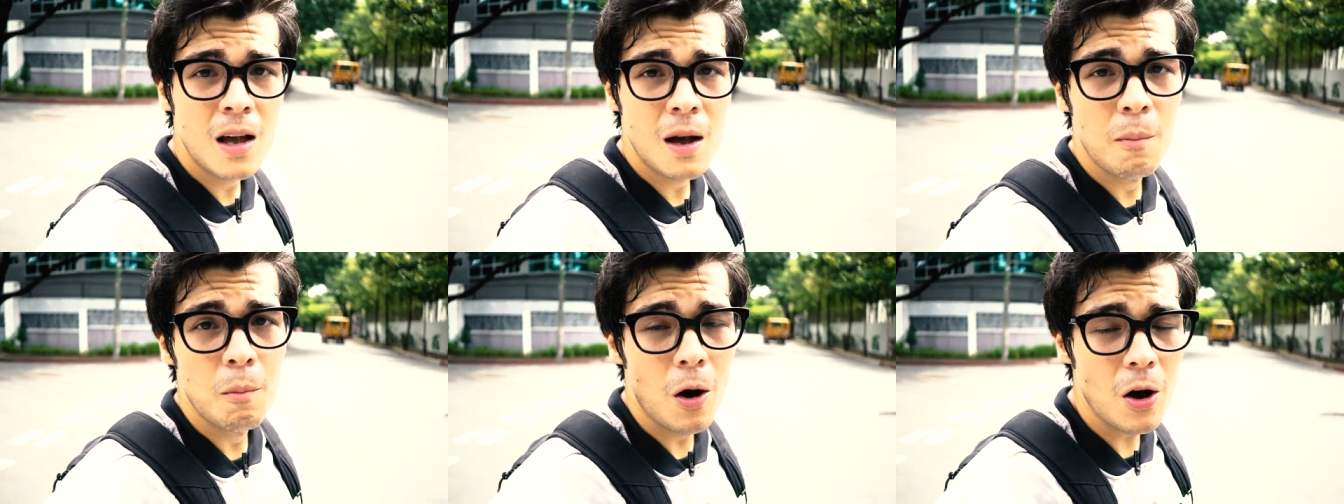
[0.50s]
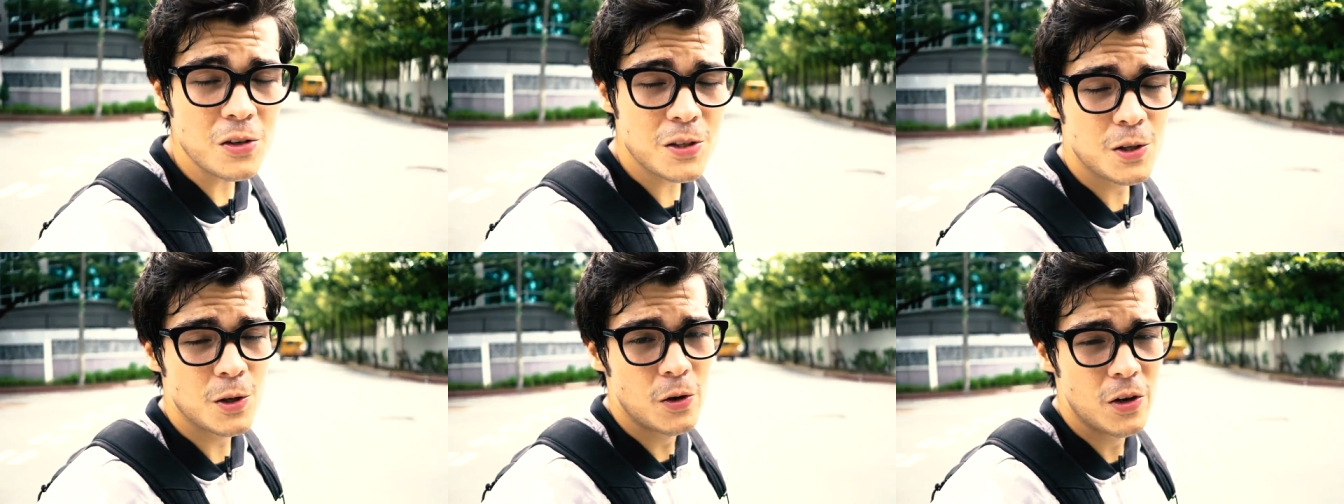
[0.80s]
I'm
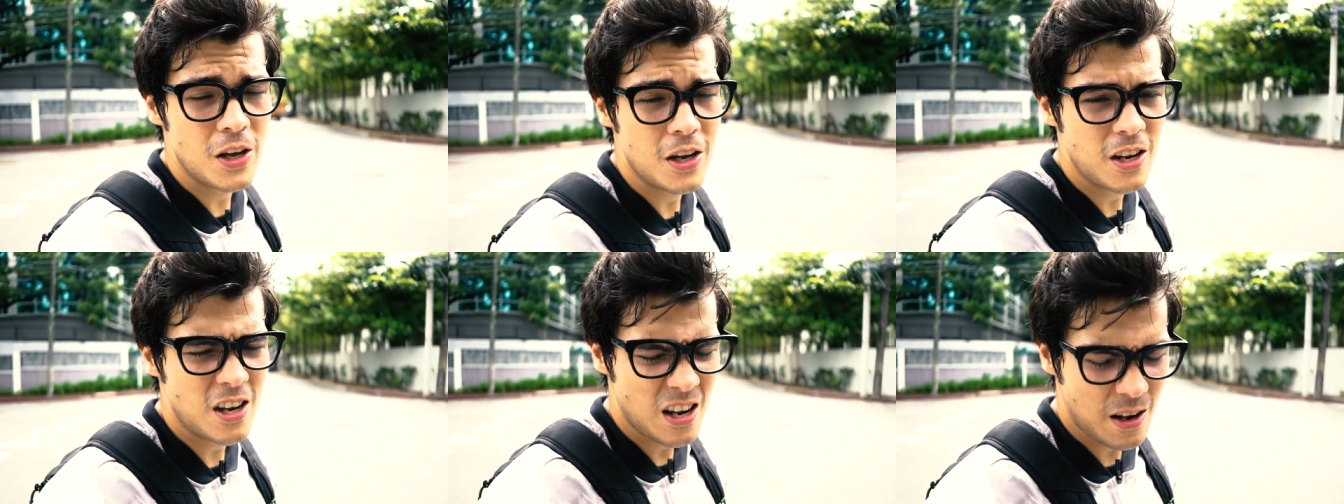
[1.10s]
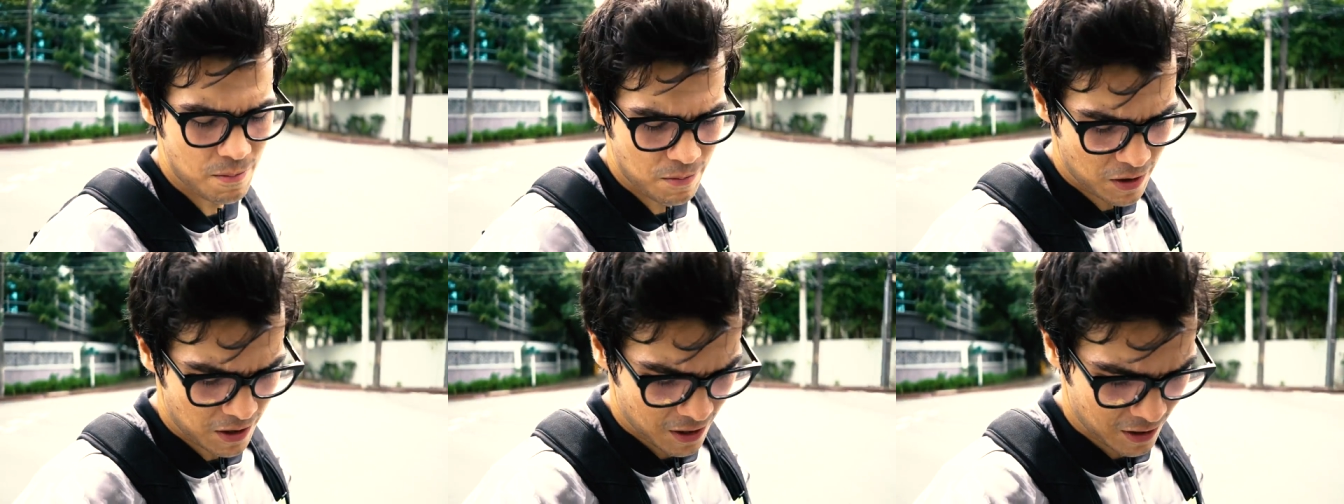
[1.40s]
also an
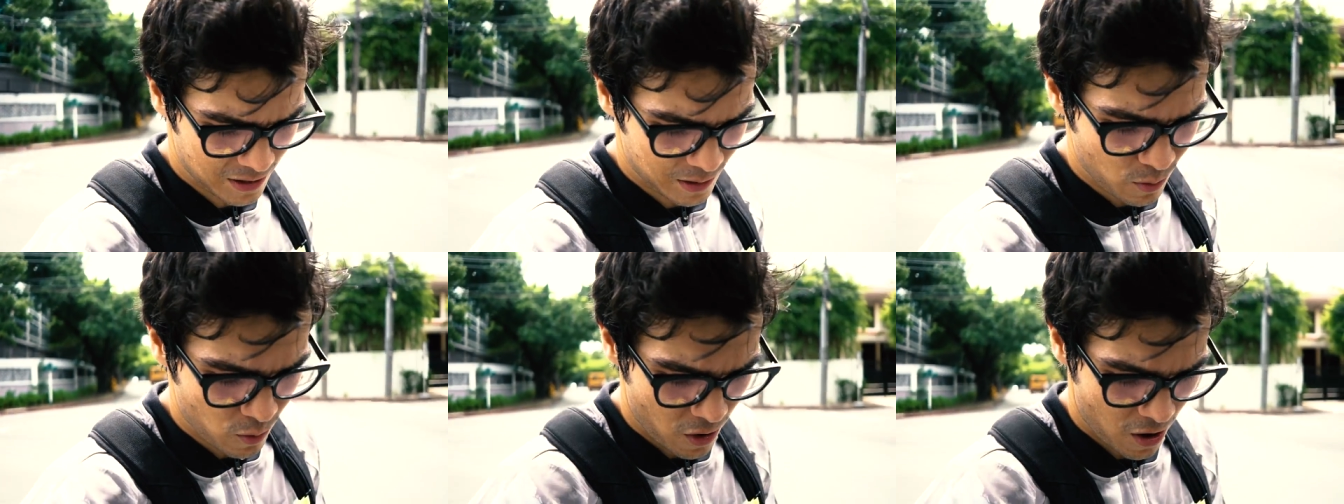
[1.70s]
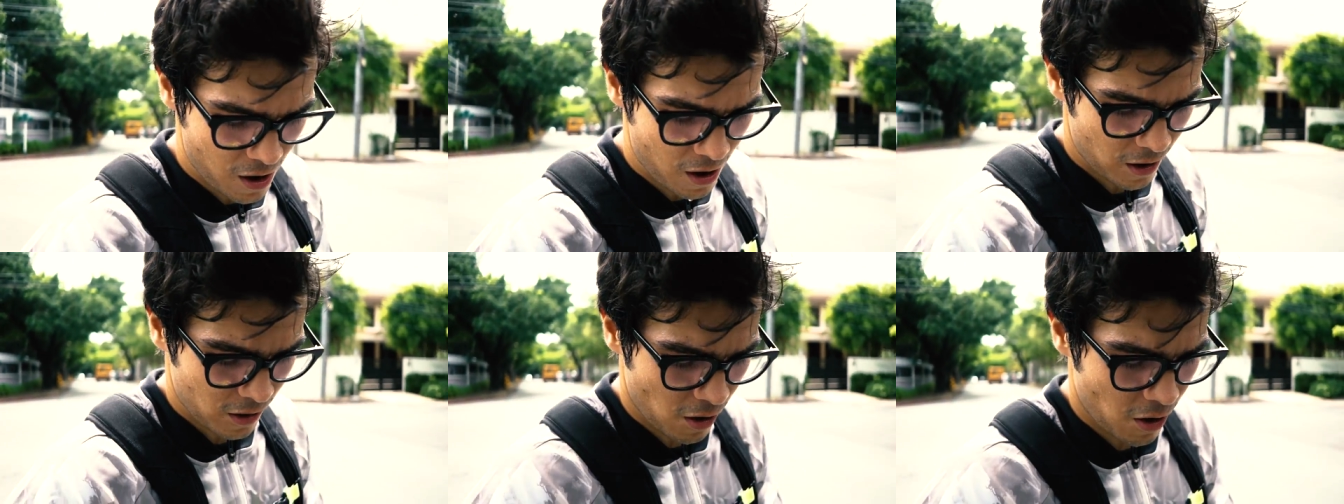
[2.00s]
idiot because I'm
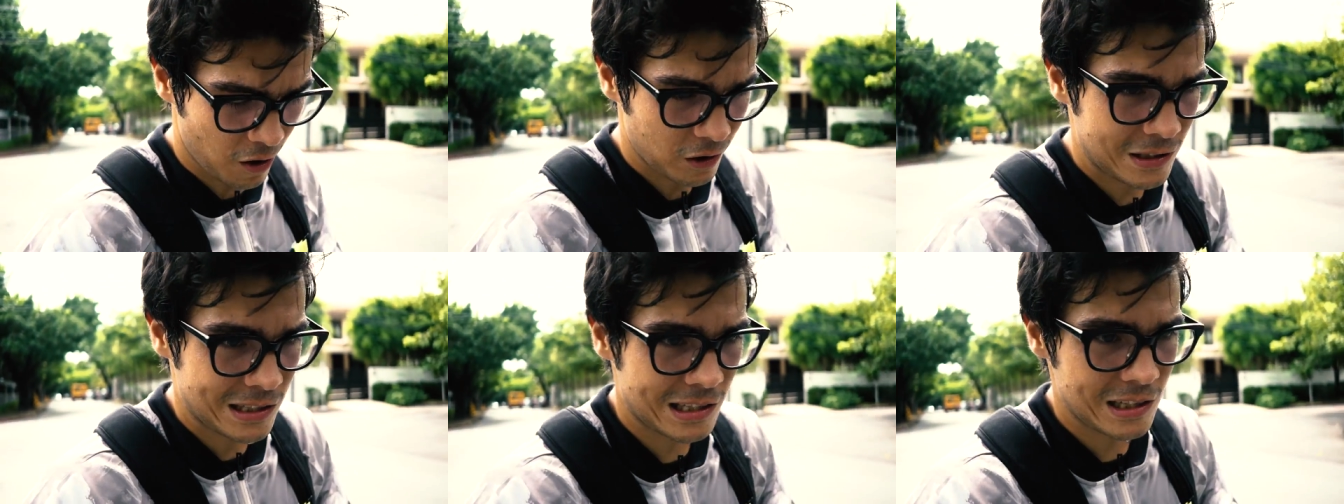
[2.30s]
wearing long